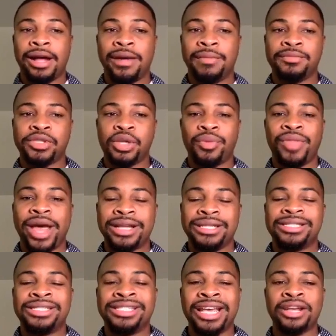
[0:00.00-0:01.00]
So that
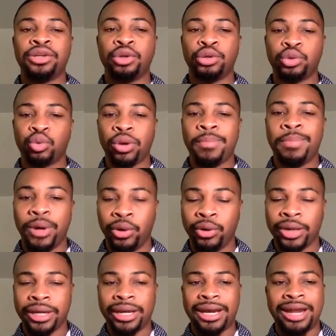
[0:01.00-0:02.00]
signals
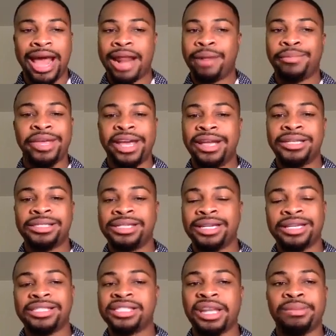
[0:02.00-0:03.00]
rebuilding. And Adam Gase
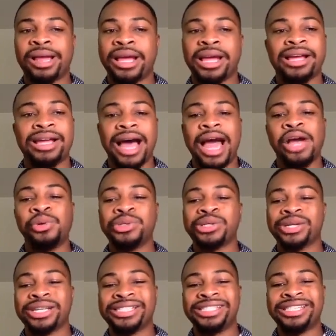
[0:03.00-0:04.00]
didn't seem like a guy who was
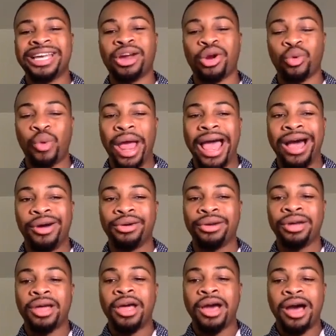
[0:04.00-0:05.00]
going to stick around
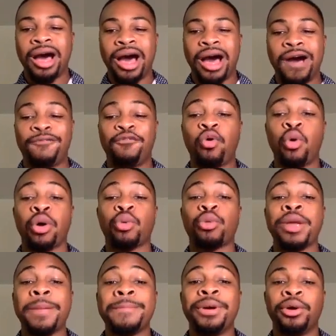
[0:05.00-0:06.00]
for a
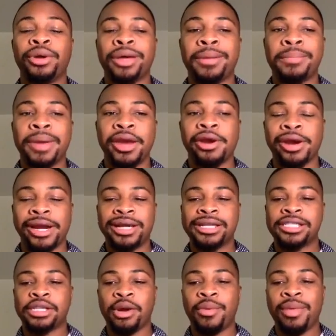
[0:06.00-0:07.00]
rebuilding period.
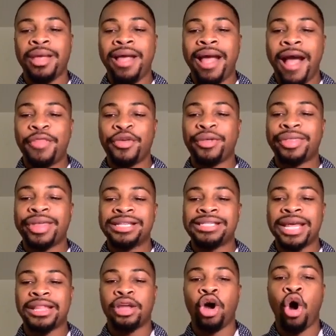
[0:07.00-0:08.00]
So I think that's
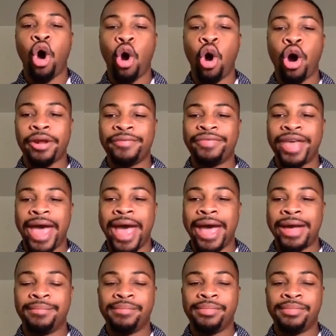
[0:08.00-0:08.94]
at the heart of that.